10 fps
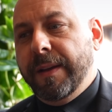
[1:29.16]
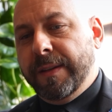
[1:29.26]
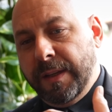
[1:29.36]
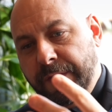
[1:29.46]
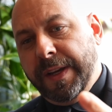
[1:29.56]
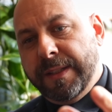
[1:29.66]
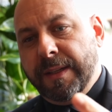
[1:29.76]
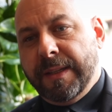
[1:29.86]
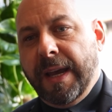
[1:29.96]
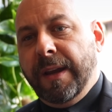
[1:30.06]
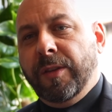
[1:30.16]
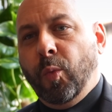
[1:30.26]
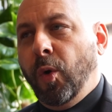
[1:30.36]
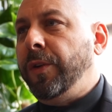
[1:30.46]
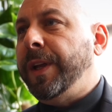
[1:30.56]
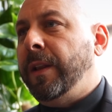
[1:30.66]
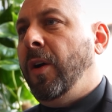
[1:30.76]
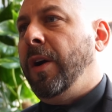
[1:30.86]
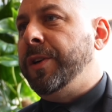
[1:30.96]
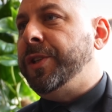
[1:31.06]
Suffice to say, the world at
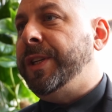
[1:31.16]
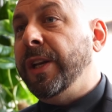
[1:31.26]
large